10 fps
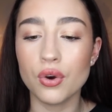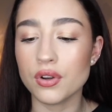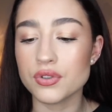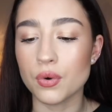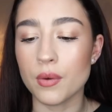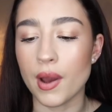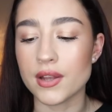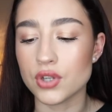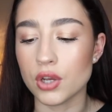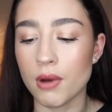not going to talk about
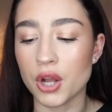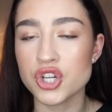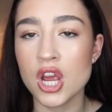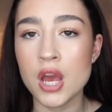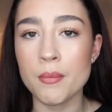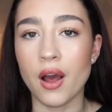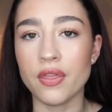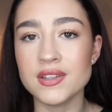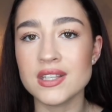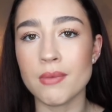it too much, but
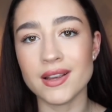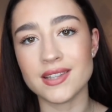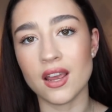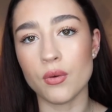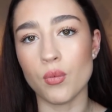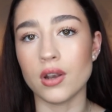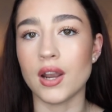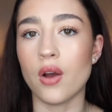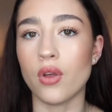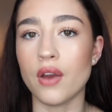this is my second one
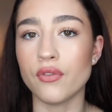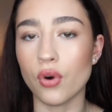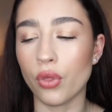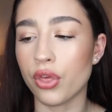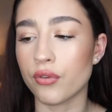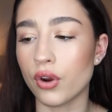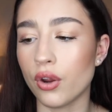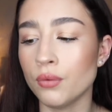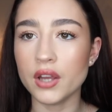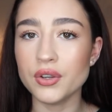now that I've gone
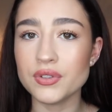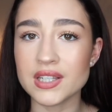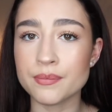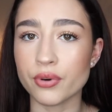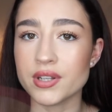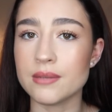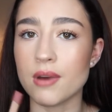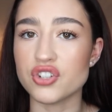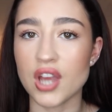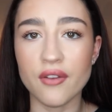through. I use this pretty
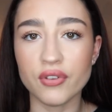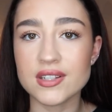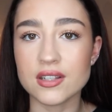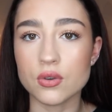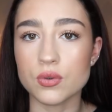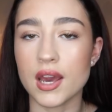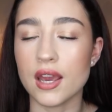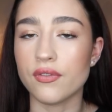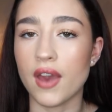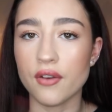much every single
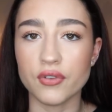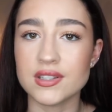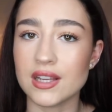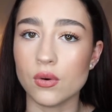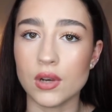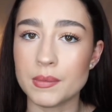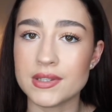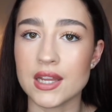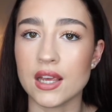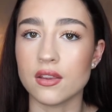day for every single
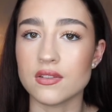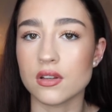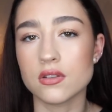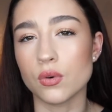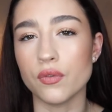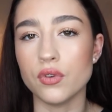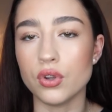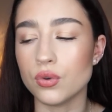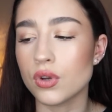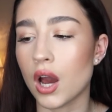lipstick that's a sort of
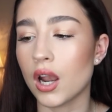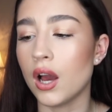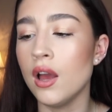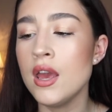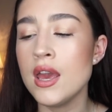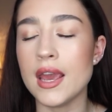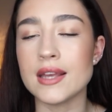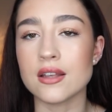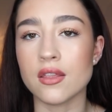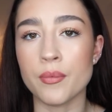nude colour.
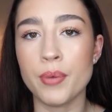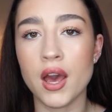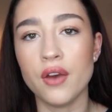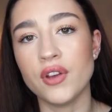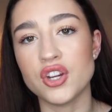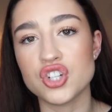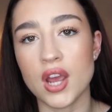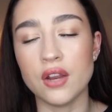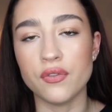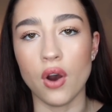It's the perfect
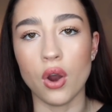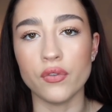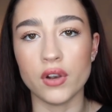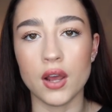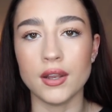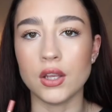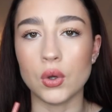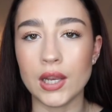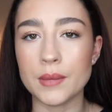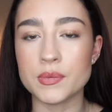shade for overlining
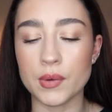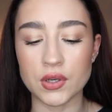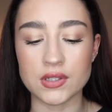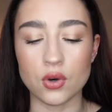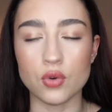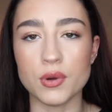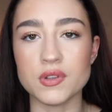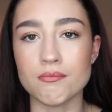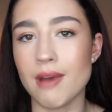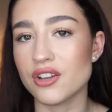your lips because it
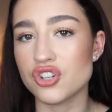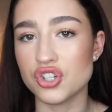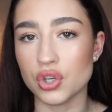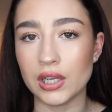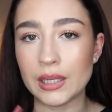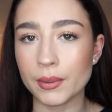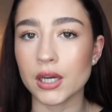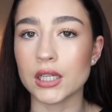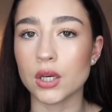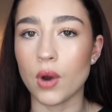almost matches your lip
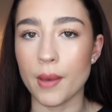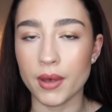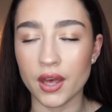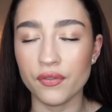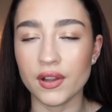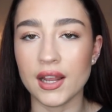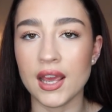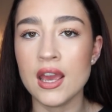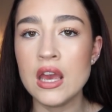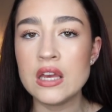colour quite
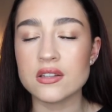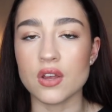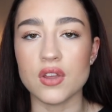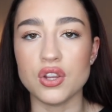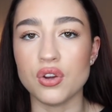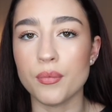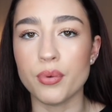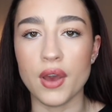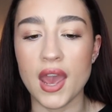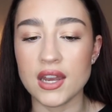perfectly, so then you can
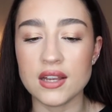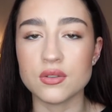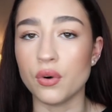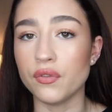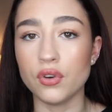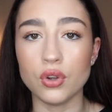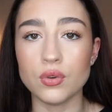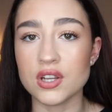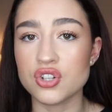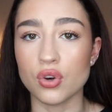put any sort of
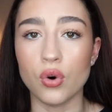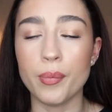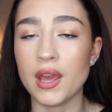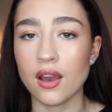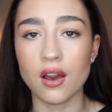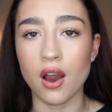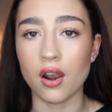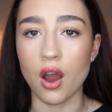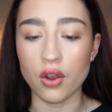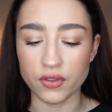nudish or pink
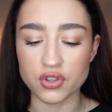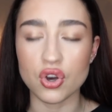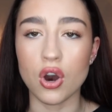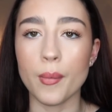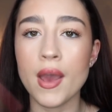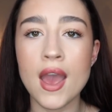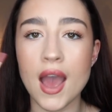colour over the top.